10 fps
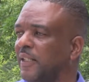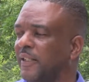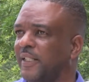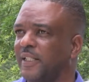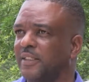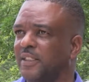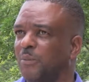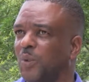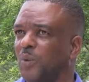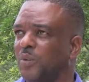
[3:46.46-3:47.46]
against the
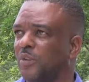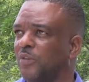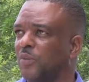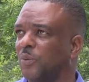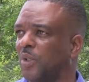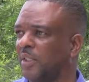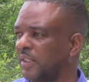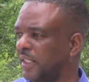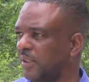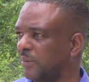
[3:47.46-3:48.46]
amount of
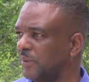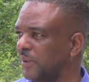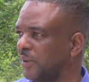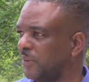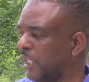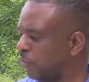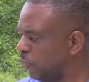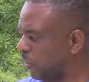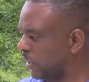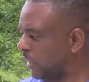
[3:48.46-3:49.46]
water that comes down that
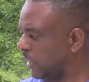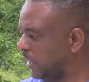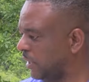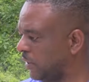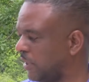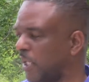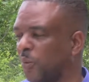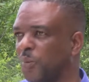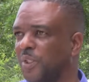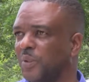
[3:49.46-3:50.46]
route, so that
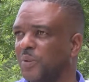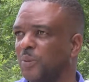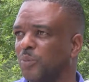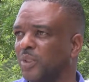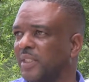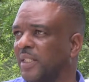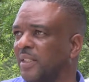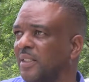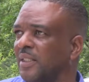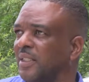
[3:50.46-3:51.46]
we could protect
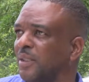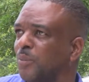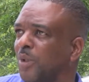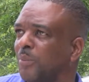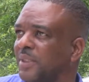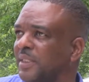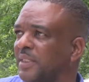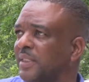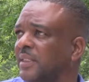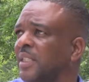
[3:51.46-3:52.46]
the
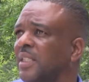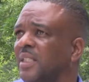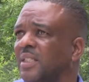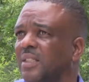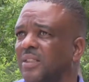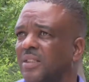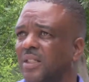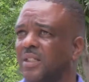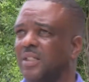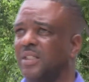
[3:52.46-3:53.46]
properties
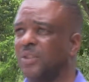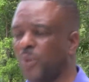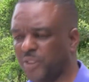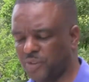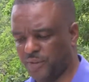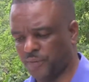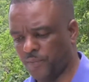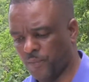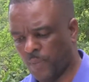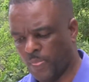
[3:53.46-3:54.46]
in question.
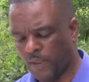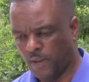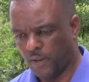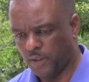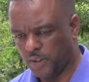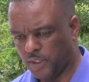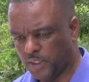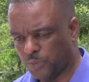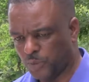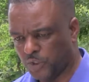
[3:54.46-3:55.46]

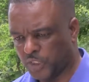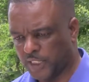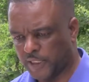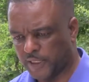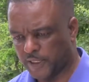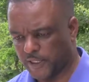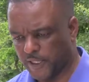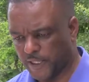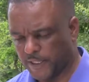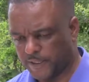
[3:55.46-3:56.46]
This project,
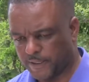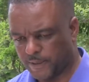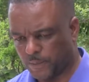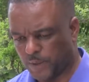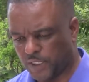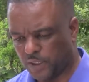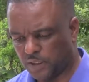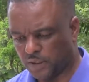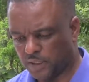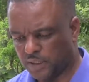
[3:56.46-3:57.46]

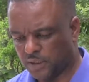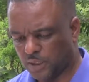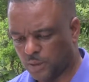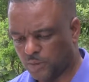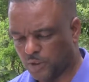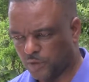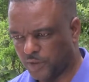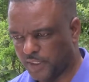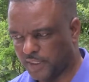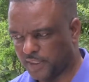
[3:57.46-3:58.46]
well, in terms of
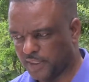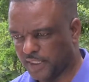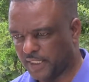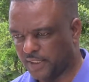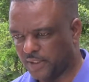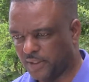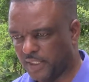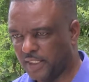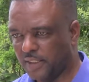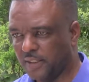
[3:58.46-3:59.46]
it
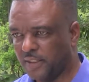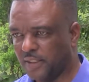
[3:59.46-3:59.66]
getting